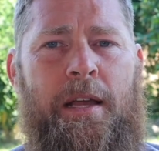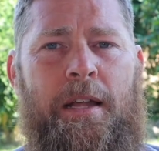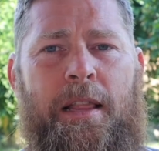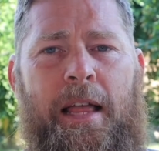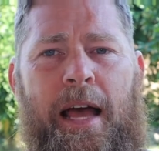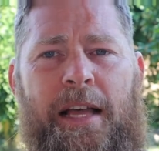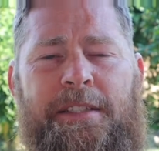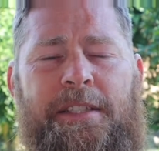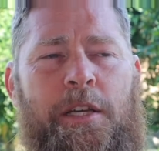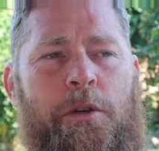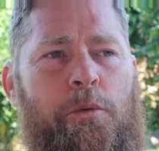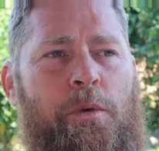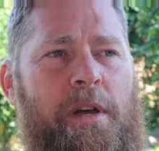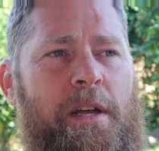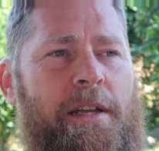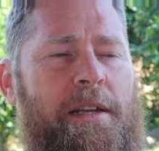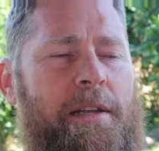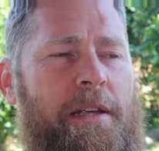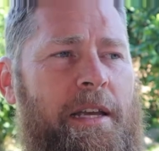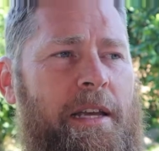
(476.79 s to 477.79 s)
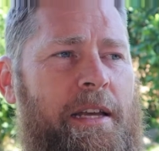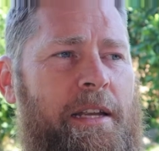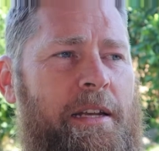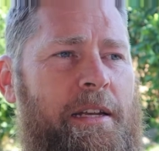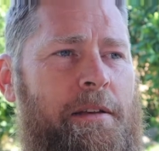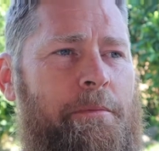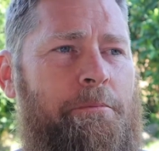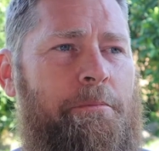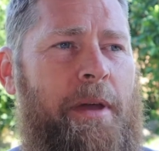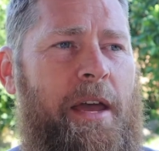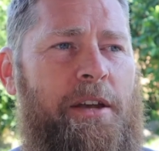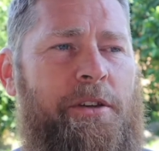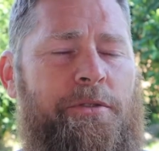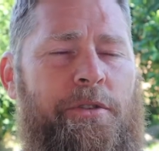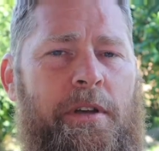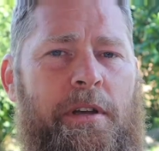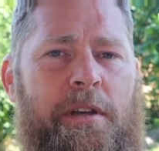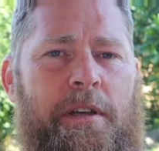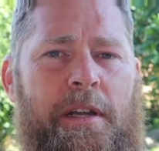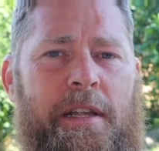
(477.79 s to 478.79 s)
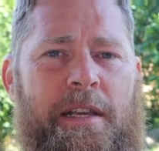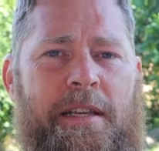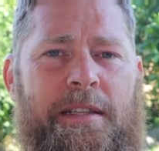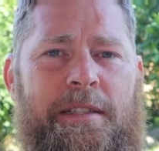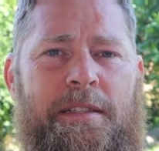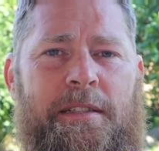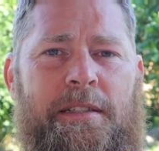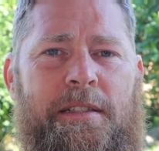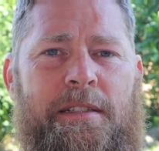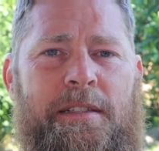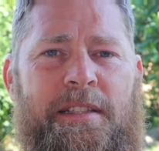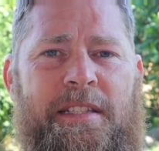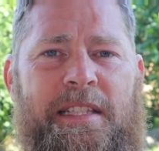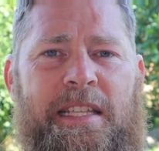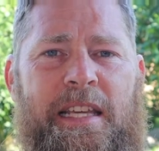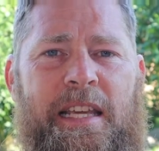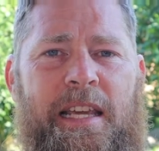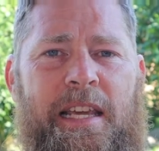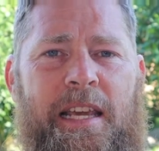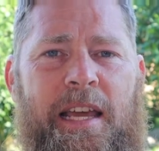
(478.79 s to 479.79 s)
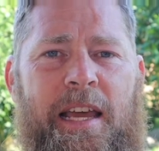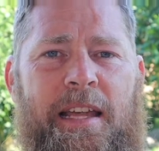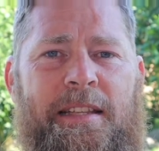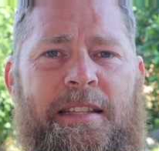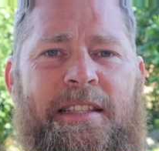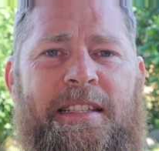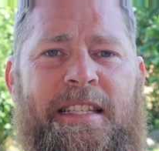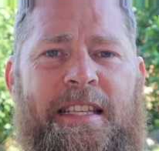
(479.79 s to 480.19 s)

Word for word: Classic one in Mandarin is "si" and